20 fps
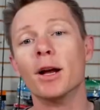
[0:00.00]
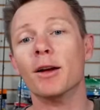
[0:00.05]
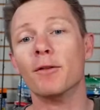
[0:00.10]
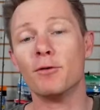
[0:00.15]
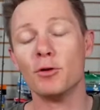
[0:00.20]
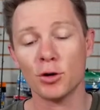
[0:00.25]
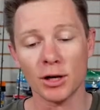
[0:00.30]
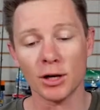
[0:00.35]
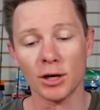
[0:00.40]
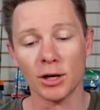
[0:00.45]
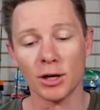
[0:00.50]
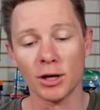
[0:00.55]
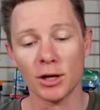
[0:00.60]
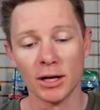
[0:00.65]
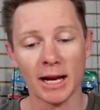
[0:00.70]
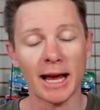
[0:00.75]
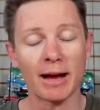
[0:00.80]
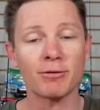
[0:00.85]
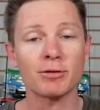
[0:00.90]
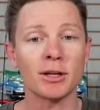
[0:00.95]
But if
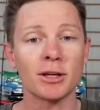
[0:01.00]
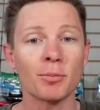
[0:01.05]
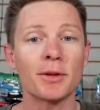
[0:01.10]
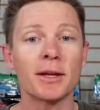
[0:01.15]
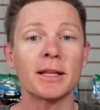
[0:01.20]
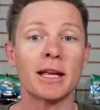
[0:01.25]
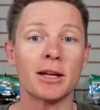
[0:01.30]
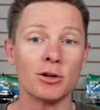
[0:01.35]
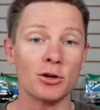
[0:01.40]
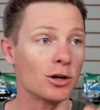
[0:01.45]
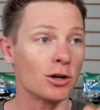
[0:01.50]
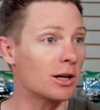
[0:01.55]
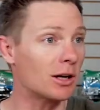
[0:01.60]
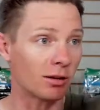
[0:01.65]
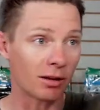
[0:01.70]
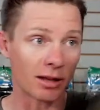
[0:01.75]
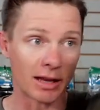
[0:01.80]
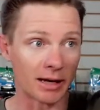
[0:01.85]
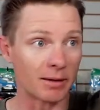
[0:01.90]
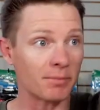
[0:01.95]
you're gonna have something that you're
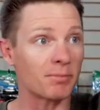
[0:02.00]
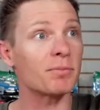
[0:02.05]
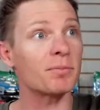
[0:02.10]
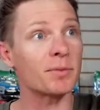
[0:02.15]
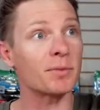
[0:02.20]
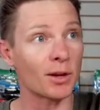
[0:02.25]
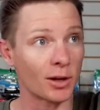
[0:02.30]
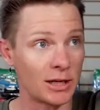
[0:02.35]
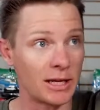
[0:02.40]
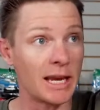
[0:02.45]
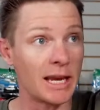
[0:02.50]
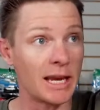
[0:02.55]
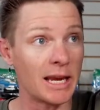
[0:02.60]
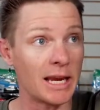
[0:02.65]
gonna let